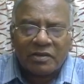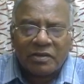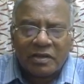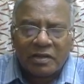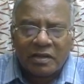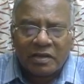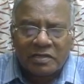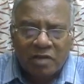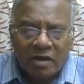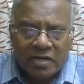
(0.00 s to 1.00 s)
it
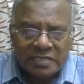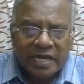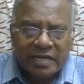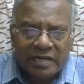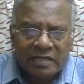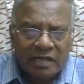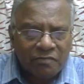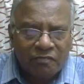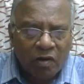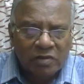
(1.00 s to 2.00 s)
is not rejecting
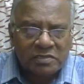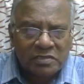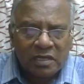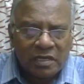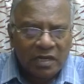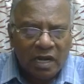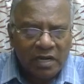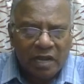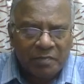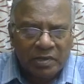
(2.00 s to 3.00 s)
that false null
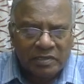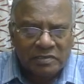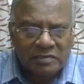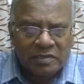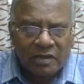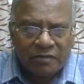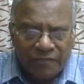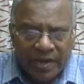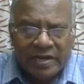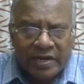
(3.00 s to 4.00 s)
hypothesis.
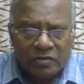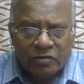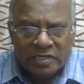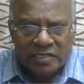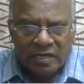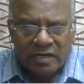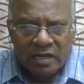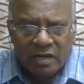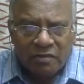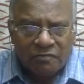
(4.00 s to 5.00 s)
Failing to reject
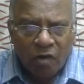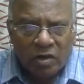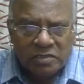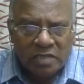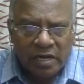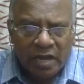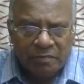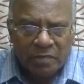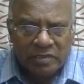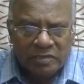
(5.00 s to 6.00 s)
a false null
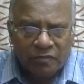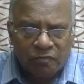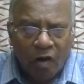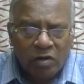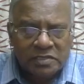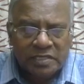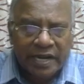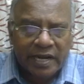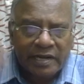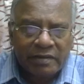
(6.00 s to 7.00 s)
hypothesis. False
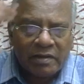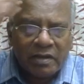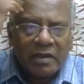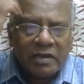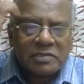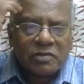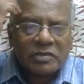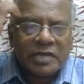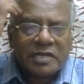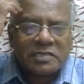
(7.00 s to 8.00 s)
negative.
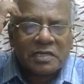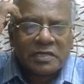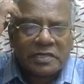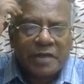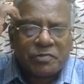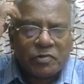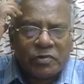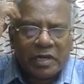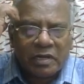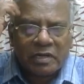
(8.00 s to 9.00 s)
So that is a type 2
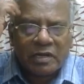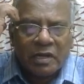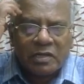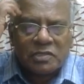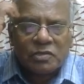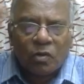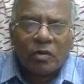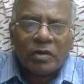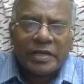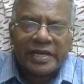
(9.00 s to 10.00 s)
error.
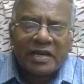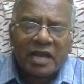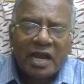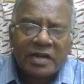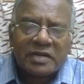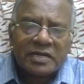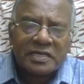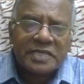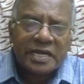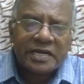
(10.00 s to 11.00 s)
So incorrectly
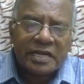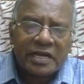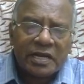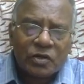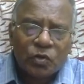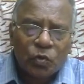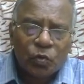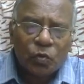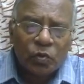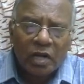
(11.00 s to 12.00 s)
rejecting a
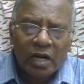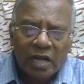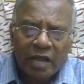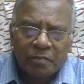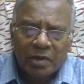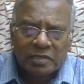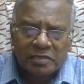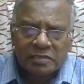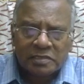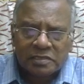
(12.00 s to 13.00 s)
true null
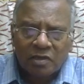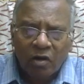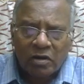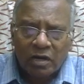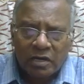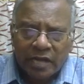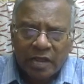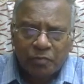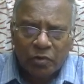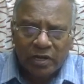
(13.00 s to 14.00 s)
hypothesis is called
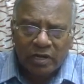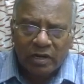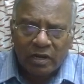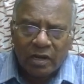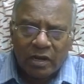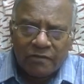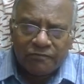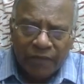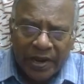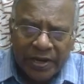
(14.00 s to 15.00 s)
type 1 error.
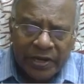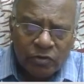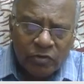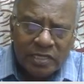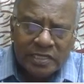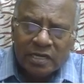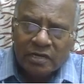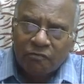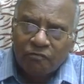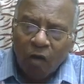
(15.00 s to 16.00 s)
Failing to
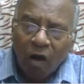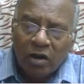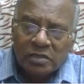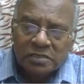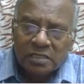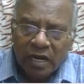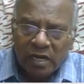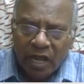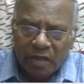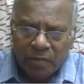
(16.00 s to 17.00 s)
reject a false
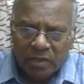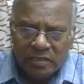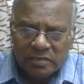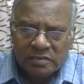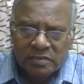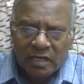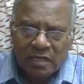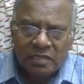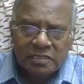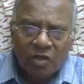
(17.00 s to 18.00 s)
null hypothesis
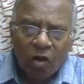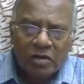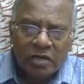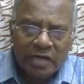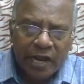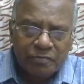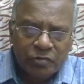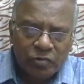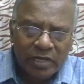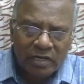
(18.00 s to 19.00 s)
is called
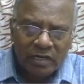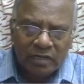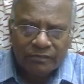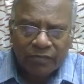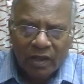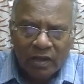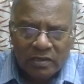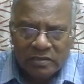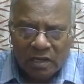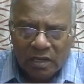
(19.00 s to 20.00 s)
type 2 error.
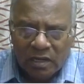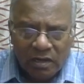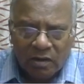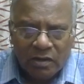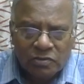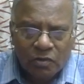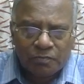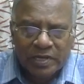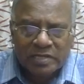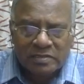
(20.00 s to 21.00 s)
So, you know, so
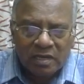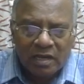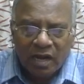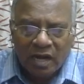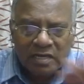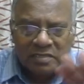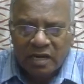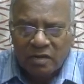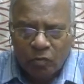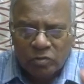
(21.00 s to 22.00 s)
please
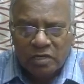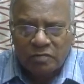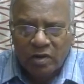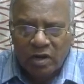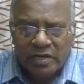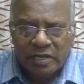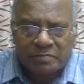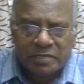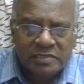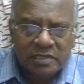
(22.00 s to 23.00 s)
understand once and for all,
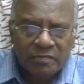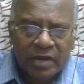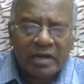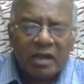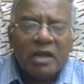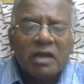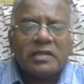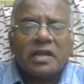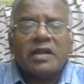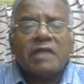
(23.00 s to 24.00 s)
keep this in mind.
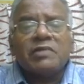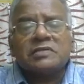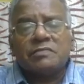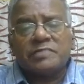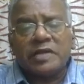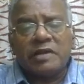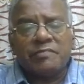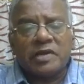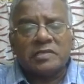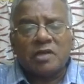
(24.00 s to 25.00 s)
Then levels of
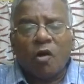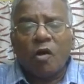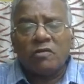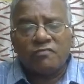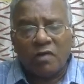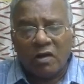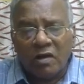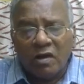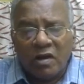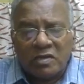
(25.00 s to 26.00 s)
significance, alpha,
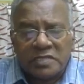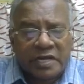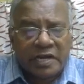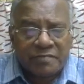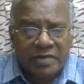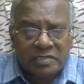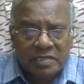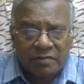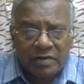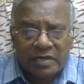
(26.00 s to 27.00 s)

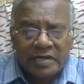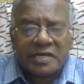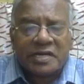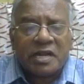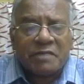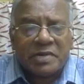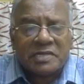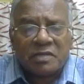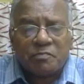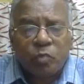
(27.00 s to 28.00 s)
significance level. It
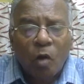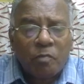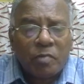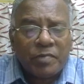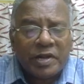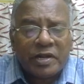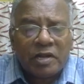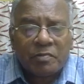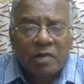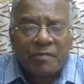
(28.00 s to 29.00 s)
determines the
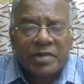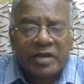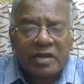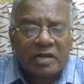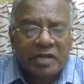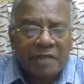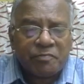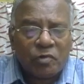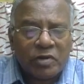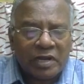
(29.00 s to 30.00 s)
probability of committing a
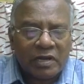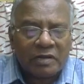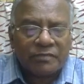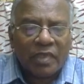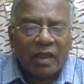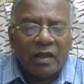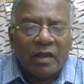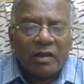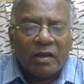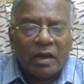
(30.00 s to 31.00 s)
type 1 error.
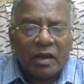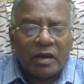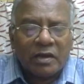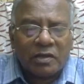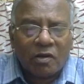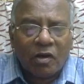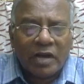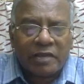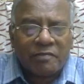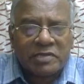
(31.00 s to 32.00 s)
You know,
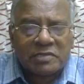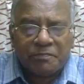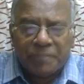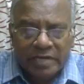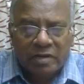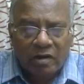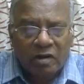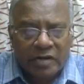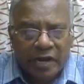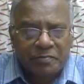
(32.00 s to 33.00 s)
likewise a beta,
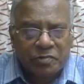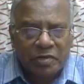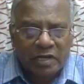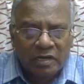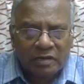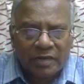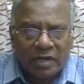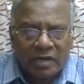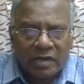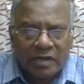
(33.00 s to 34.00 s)
no, type 2 error.
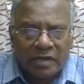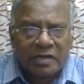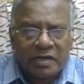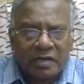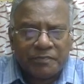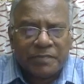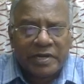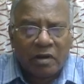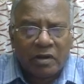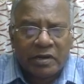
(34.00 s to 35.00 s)

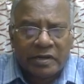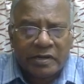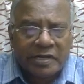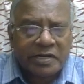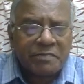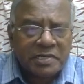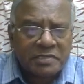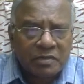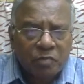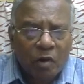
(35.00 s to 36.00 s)
Beta
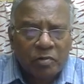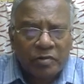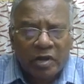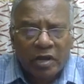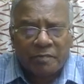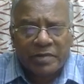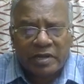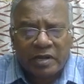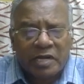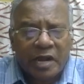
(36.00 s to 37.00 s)
determines the probability of
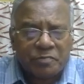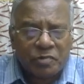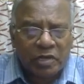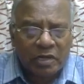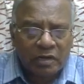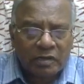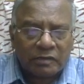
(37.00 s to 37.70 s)
committing a type 2 error.